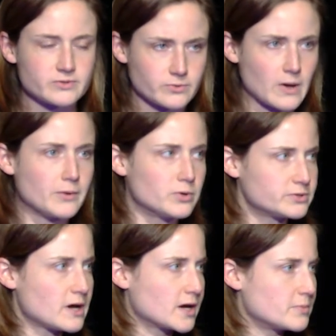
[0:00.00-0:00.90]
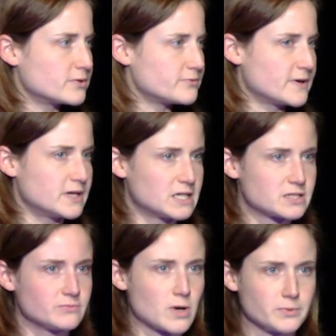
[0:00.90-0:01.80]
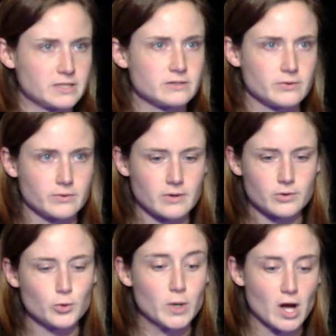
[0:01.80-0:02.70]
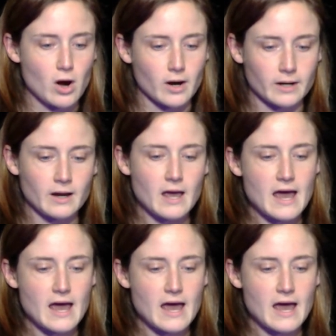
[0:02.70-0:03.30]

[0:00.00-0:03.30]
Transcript: So I will talk about the foundation, what we do, who we are,